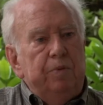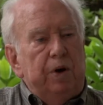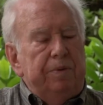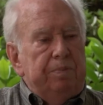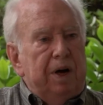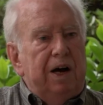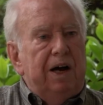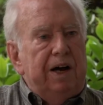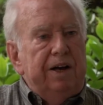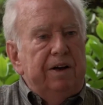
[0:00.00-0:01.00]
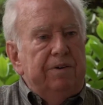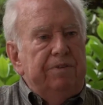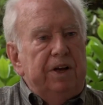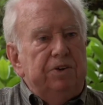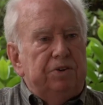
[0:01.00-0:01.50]
went by,
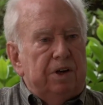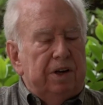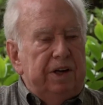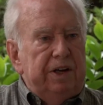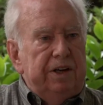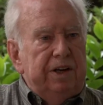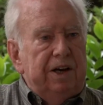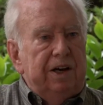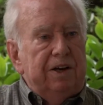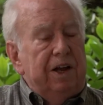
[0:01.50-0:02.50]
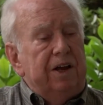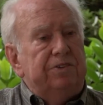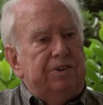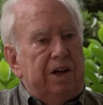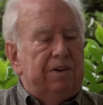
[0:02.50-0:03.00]
eventually La
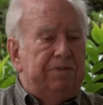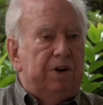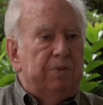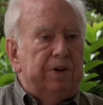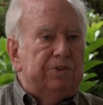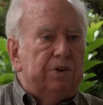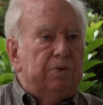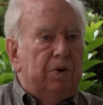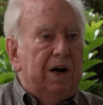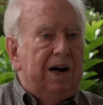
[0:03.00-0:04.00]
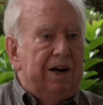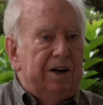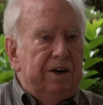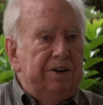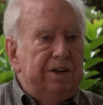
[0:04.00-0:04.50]
Selva was
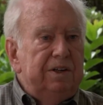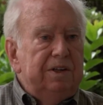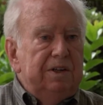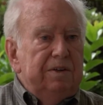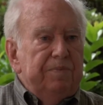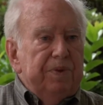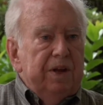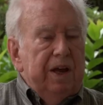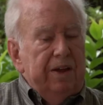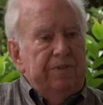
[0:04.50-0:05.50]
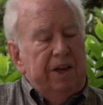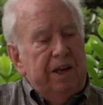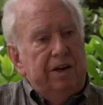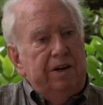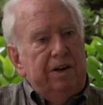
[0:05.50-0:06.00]
acquired, And
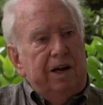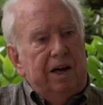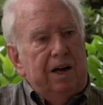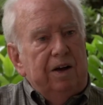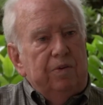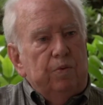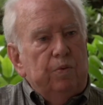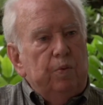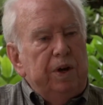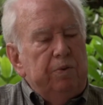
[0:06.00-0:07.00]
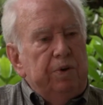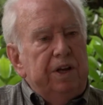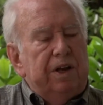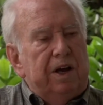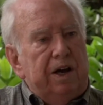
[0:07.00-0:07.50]
then we
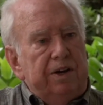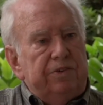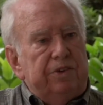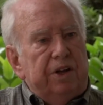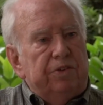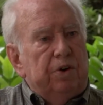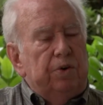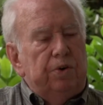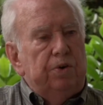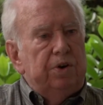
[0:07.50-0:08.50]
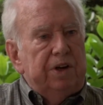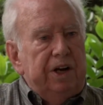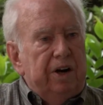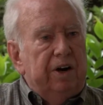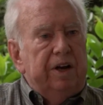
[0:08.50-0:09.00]
realized that the whole
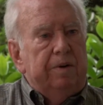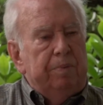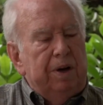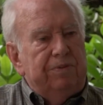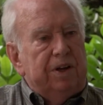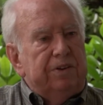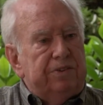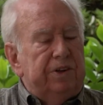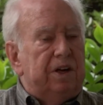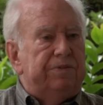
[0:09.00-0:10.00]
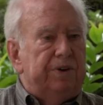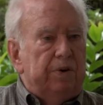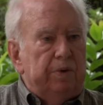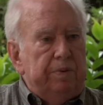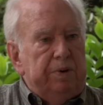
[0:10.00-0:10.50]
area above La Selva
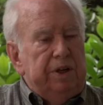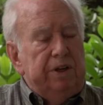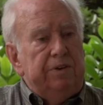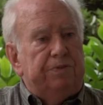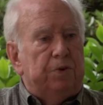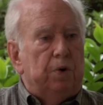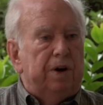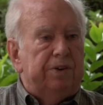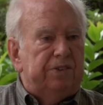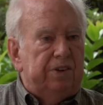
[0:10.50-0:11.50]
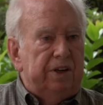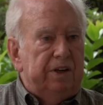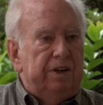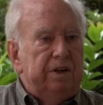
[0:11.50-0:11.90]
would be deforested,